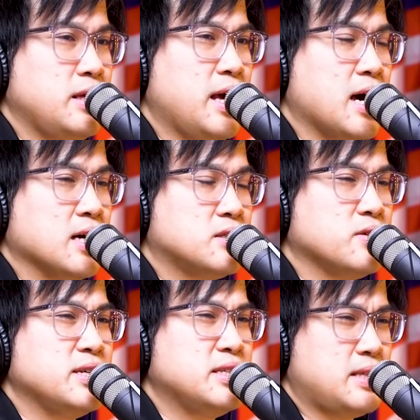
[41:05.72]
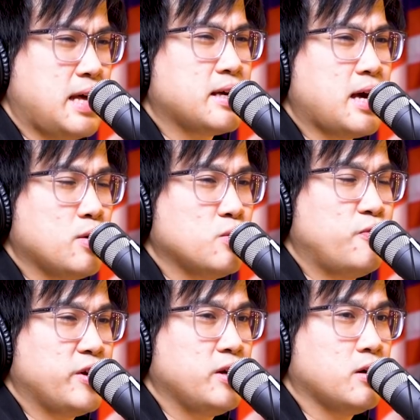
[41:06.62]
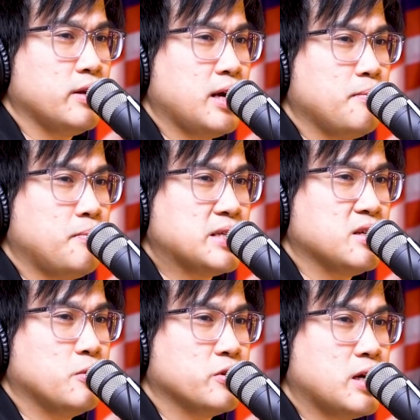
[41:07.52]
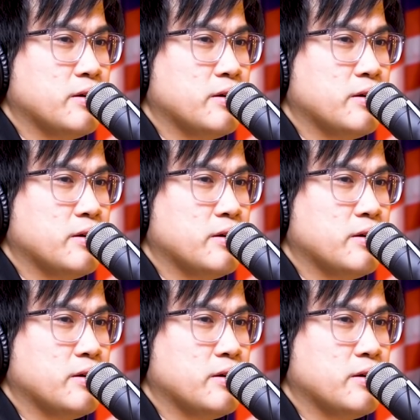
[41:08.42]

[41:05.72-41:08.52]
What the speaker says: Yeah. So he's the guy who freaking condemned Pastor Mota